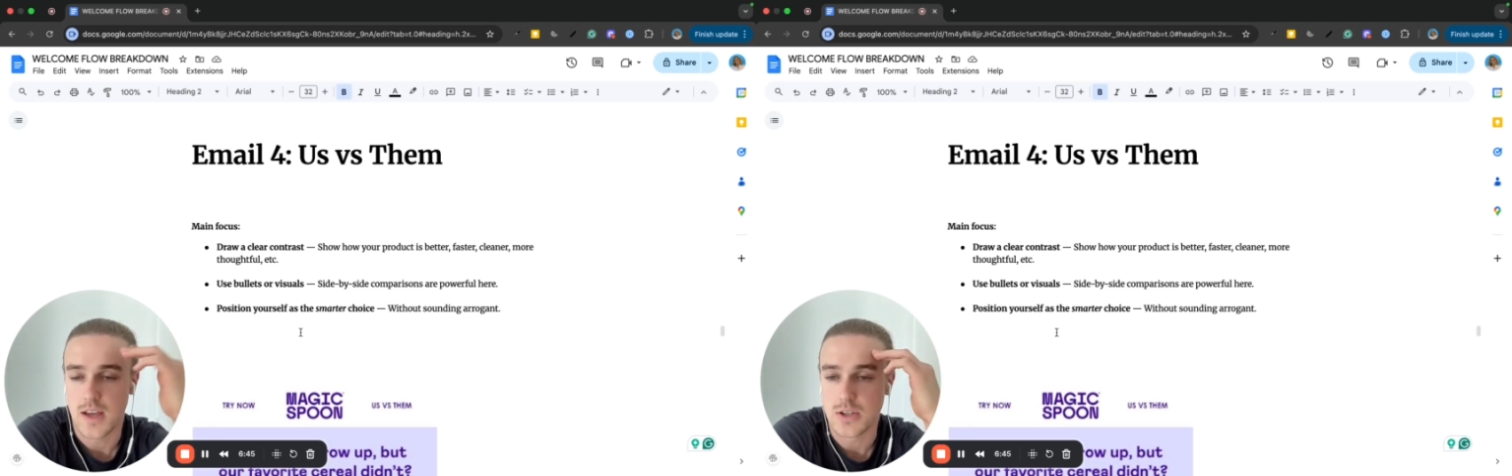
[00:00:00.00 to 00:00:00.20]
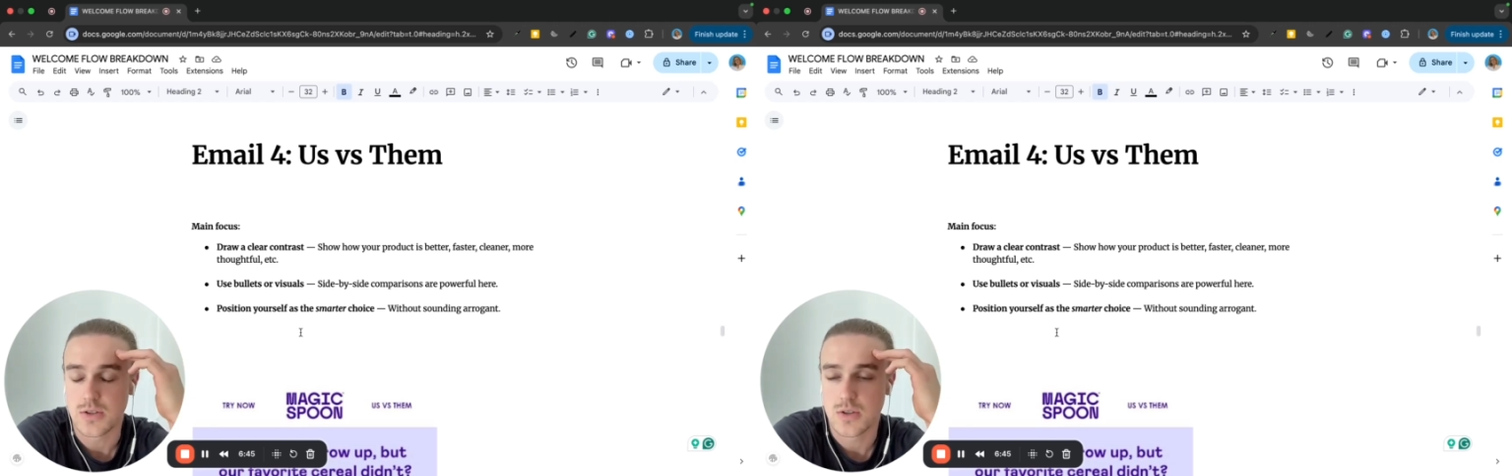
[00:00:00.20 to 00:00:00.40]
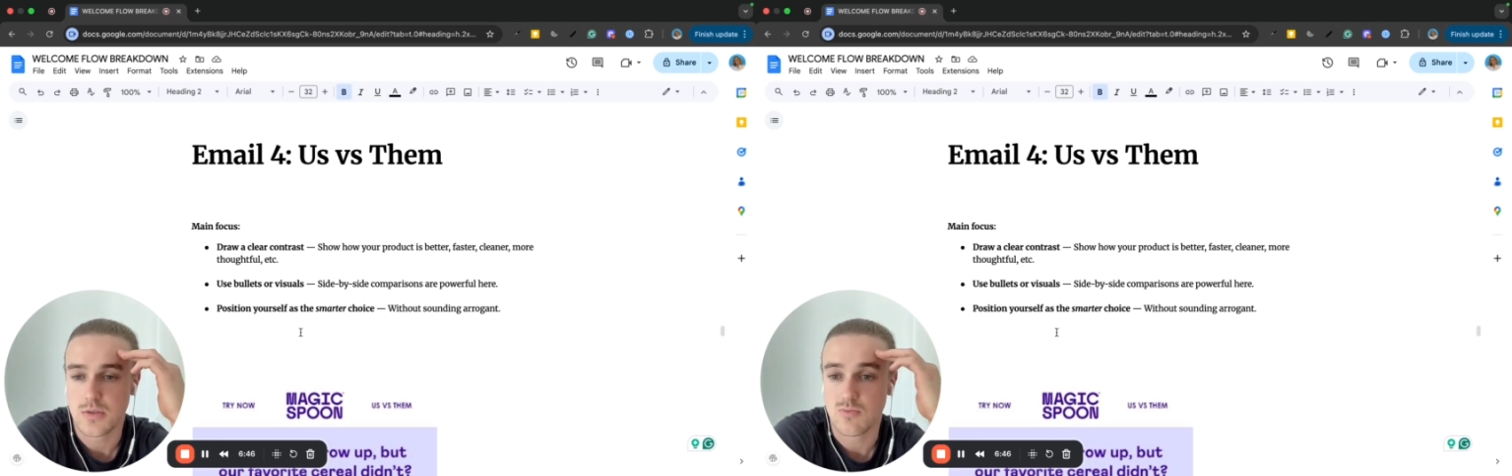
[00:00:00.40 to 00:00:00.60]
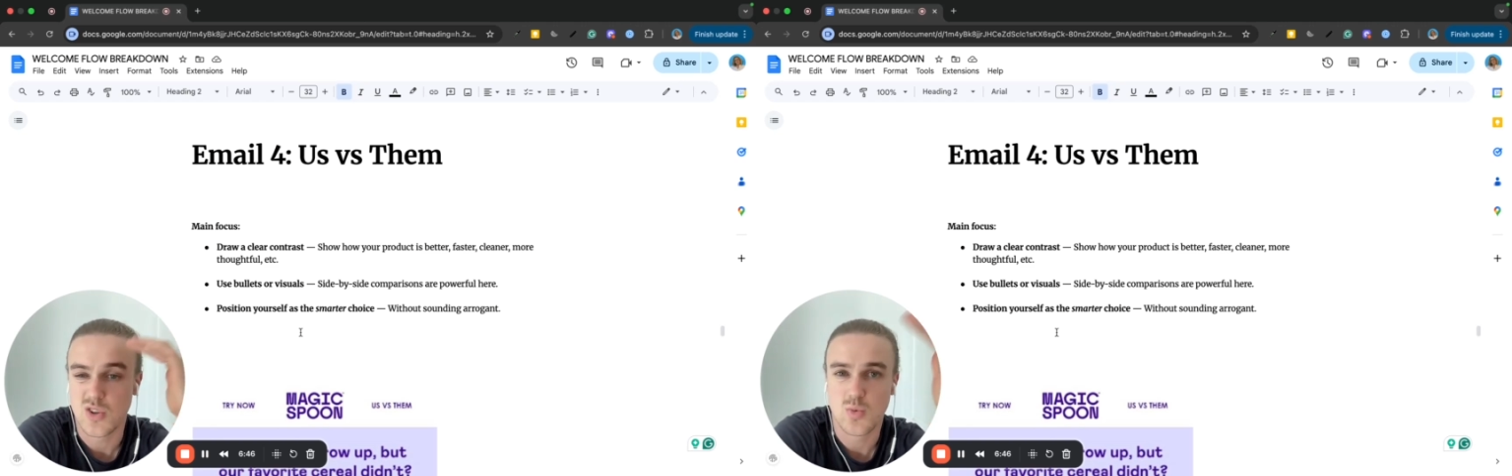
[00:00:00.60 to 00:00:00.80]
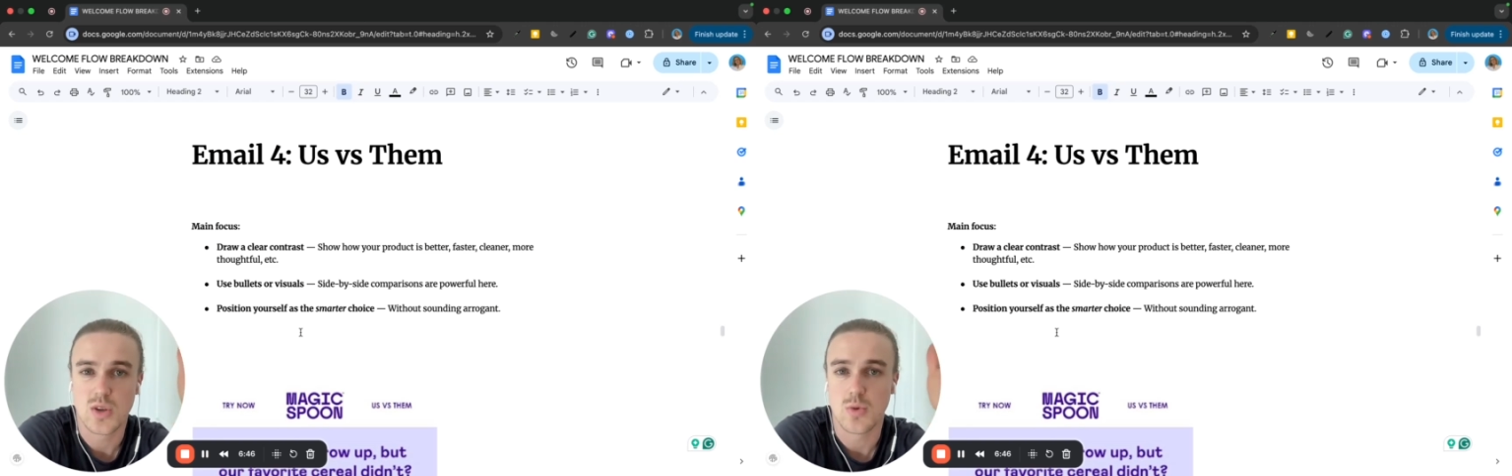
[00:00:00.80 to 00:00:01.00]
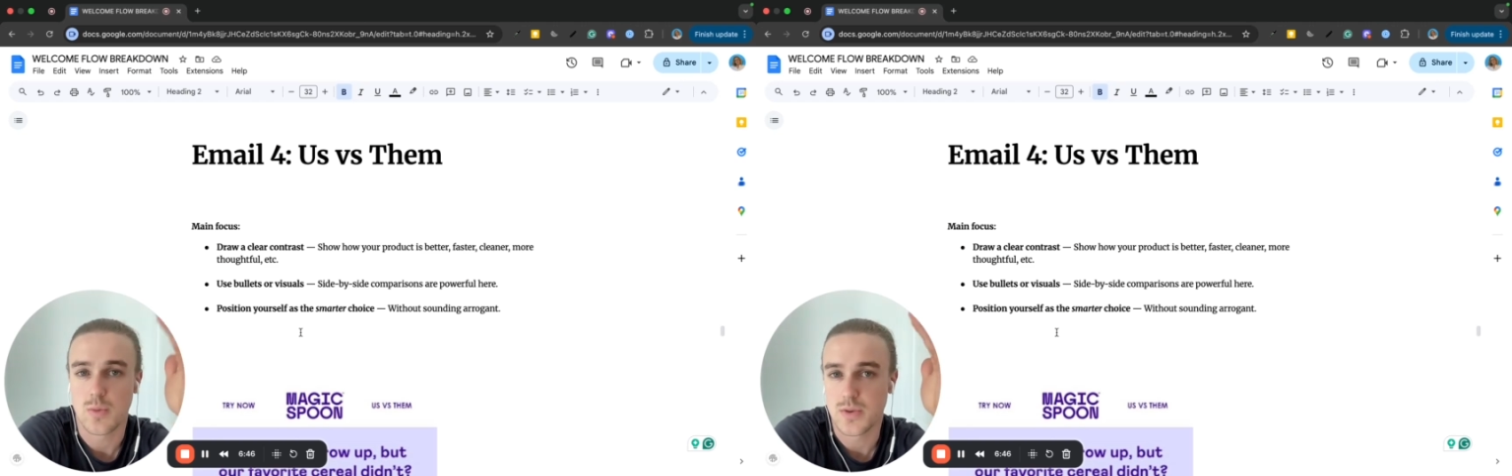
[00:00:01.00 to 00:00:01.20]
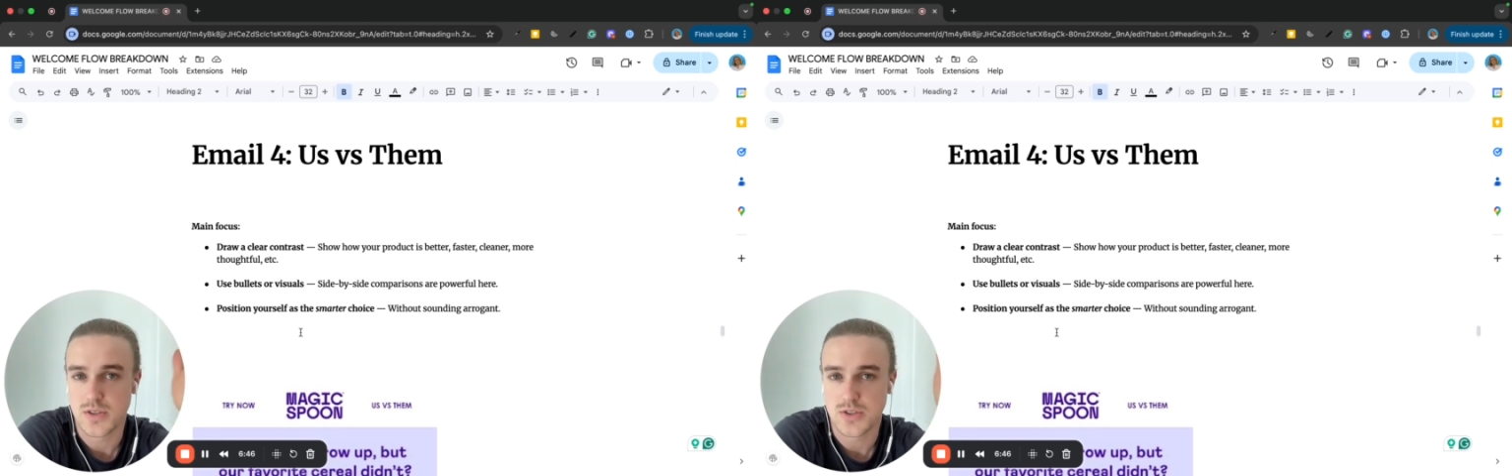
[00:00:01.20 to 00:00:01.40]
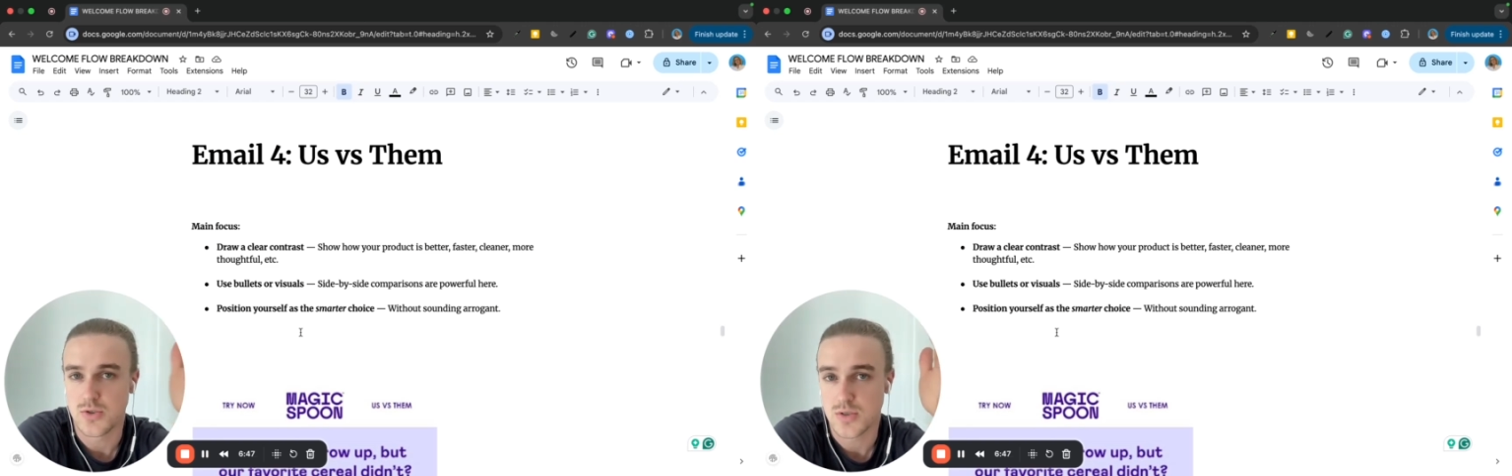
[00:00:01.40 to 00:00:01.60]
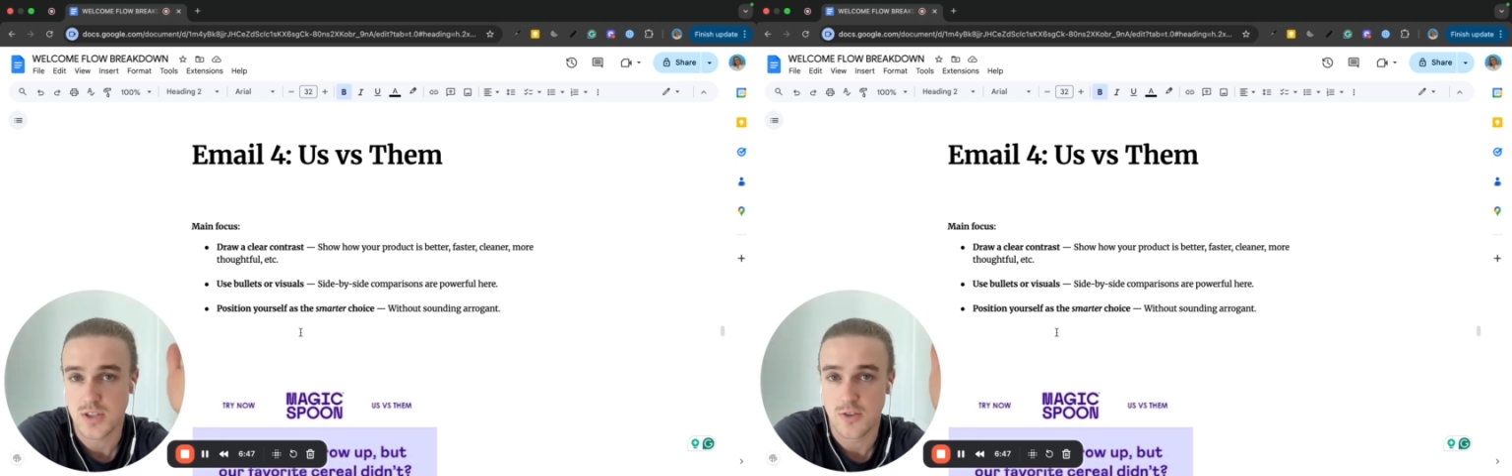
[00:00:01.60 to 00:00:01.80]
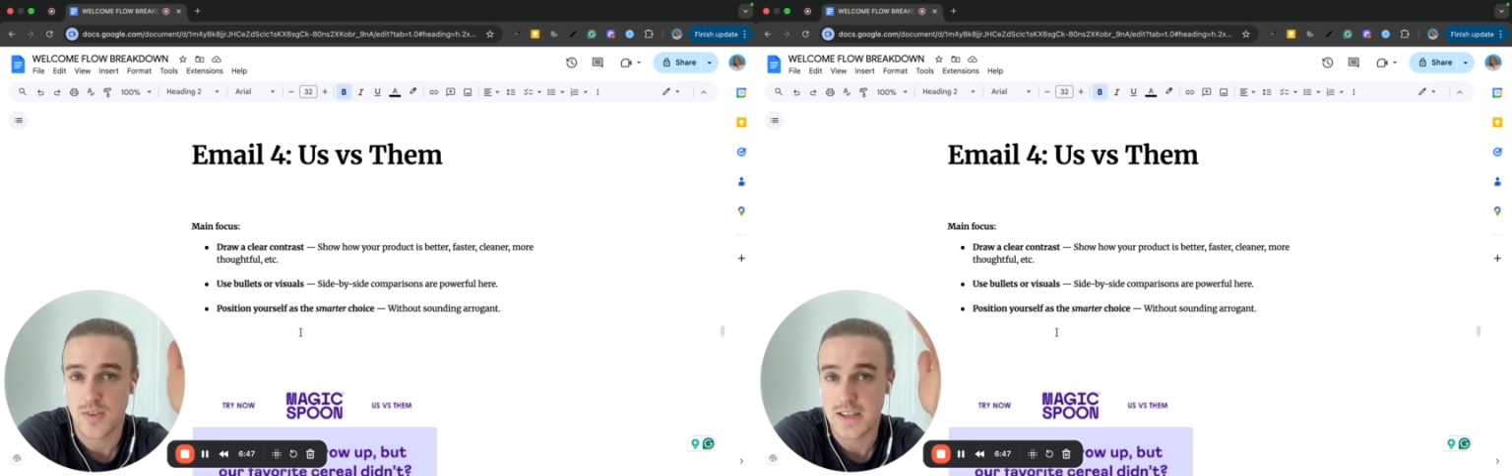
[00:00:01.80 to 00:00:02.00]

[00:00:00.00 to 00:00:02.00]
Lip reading: and you really want to position yourself